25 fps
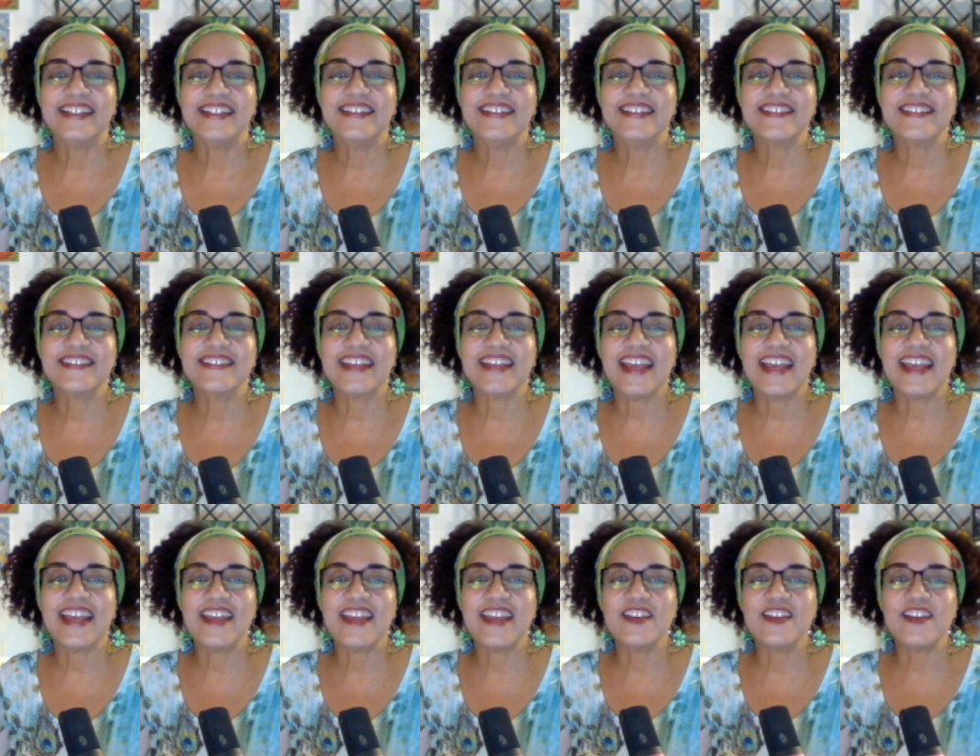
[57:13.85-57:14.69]

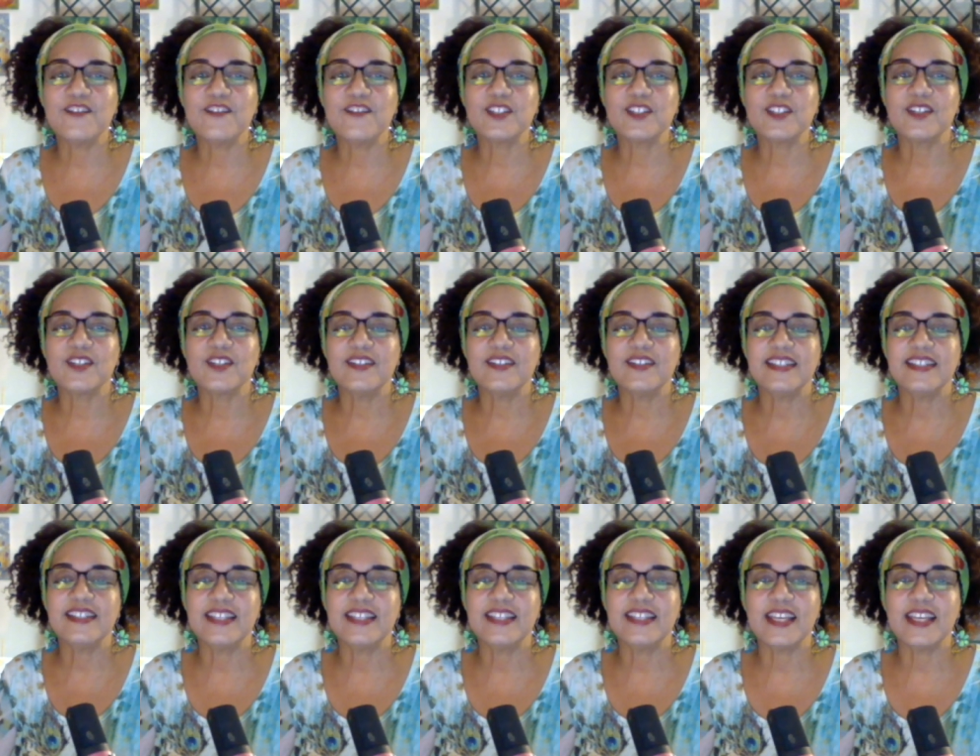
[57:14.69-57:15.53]
Okay. It was good
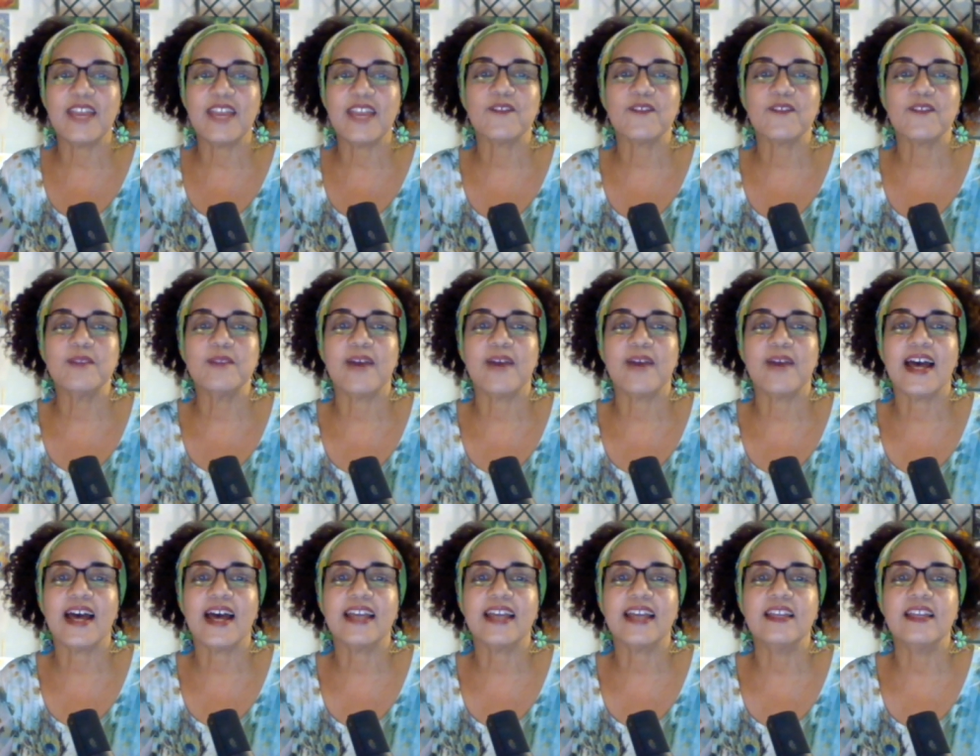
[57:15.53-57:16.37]
seeing
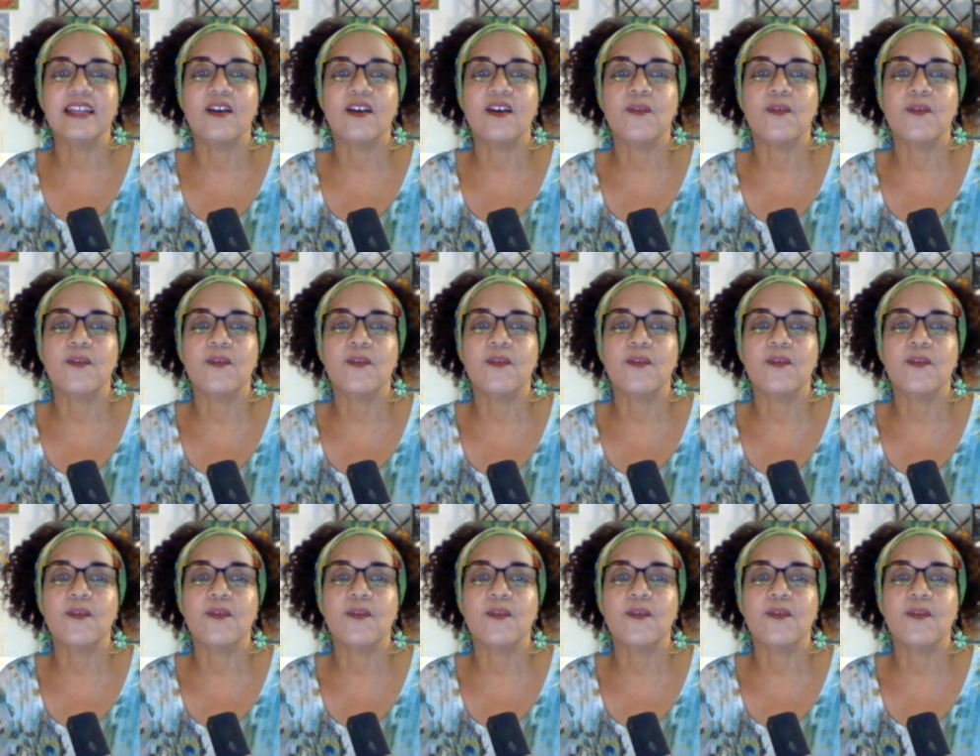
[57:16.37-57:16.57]
everybody.